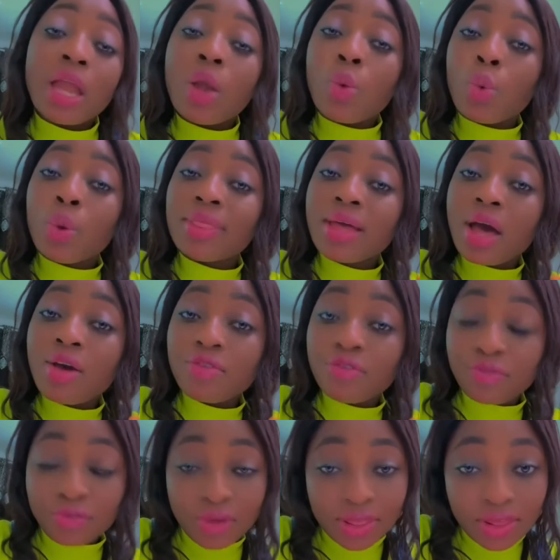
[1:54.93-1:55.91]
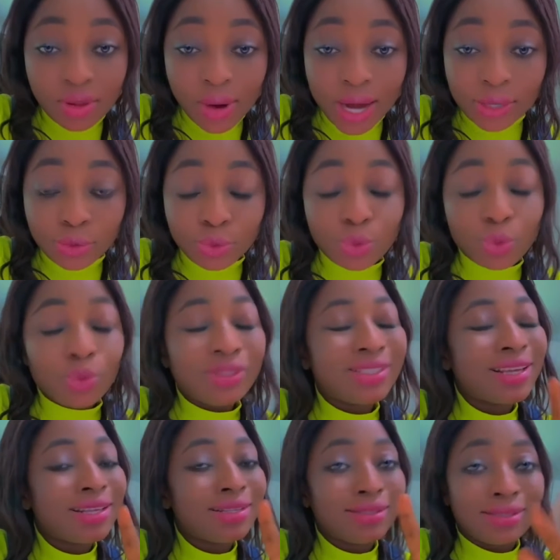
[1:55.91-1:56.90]
without further ado,
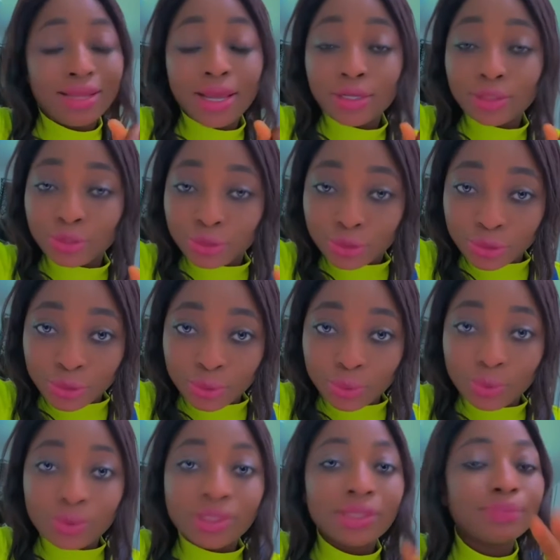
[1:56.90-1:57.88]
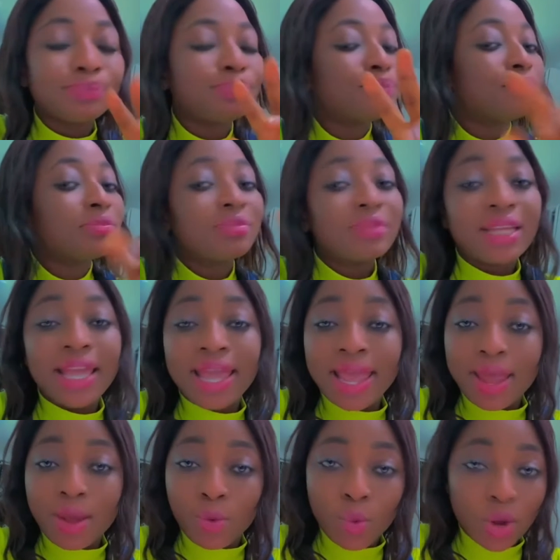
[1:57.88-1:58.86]
just stay tuned
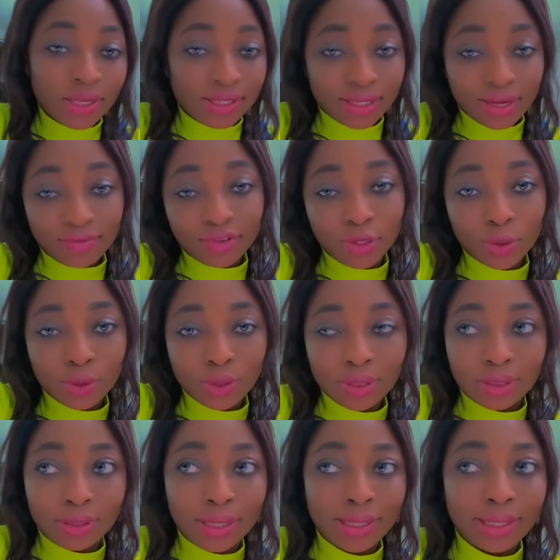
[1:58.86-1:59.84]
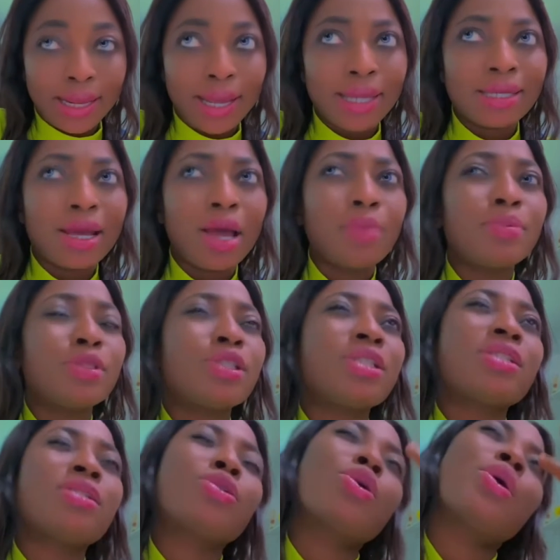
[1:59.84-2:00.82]
and watch the video till the end. I'll be
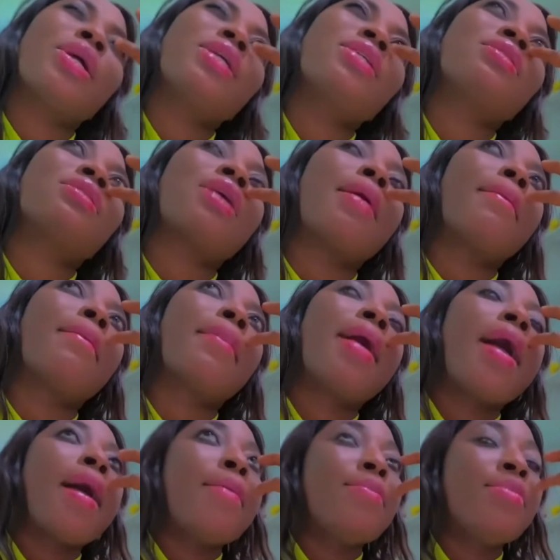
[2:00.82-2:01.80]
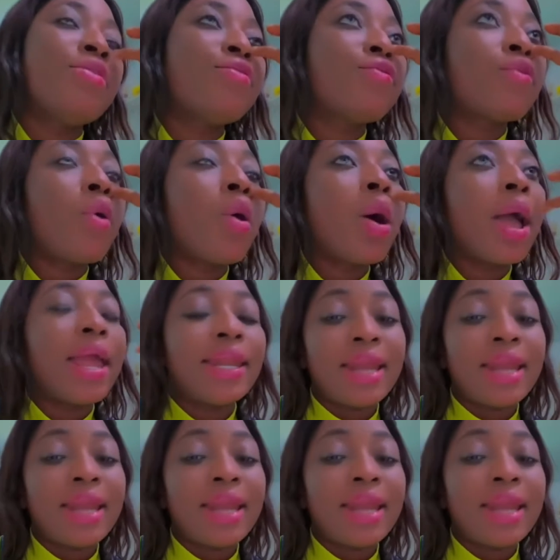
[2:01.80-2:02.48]
showing some before and